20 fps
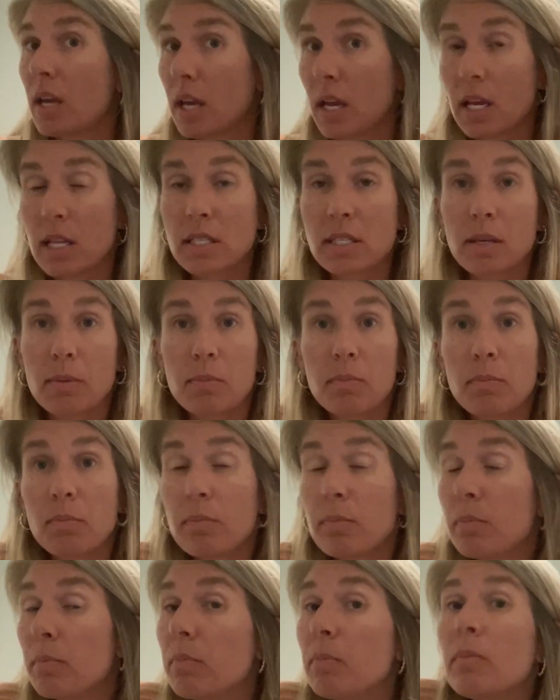it's a
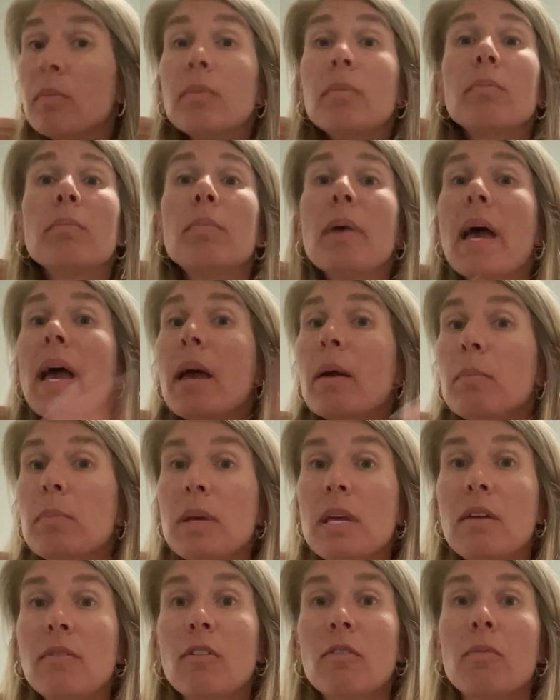pet
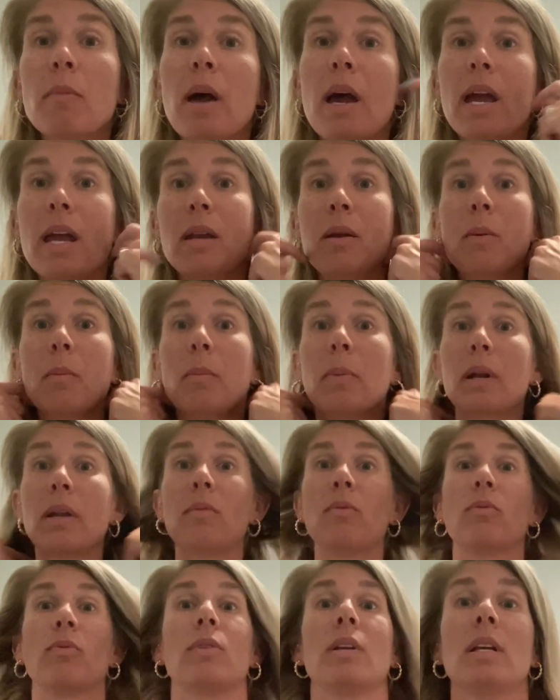peeve of mine, but I
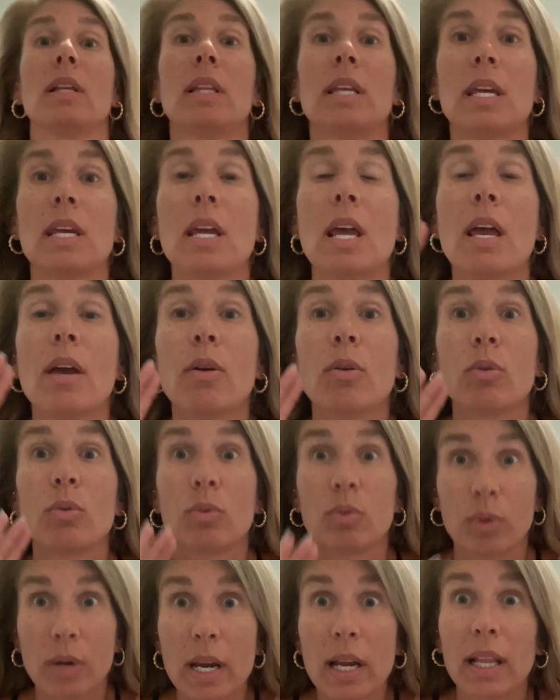really,
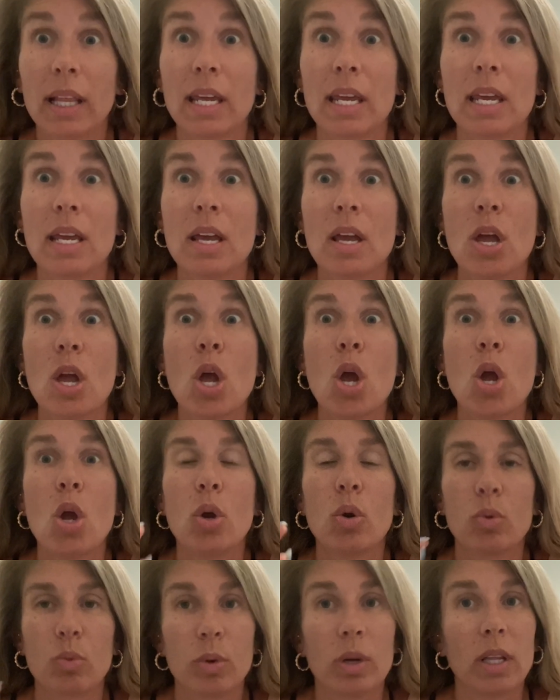really,
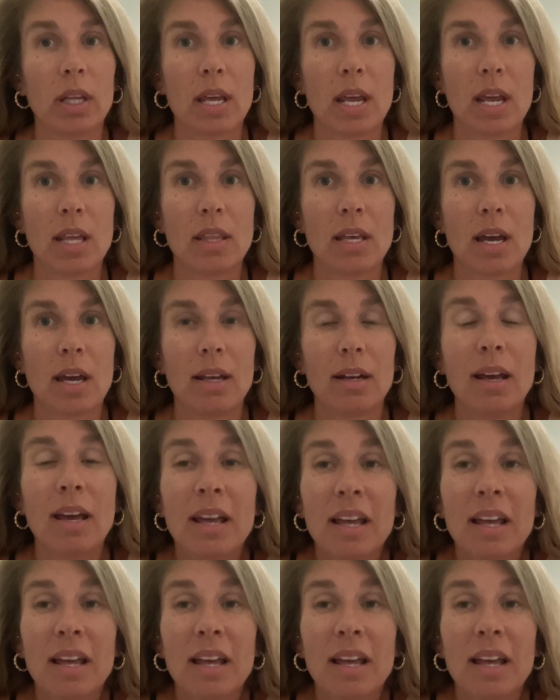really hate that.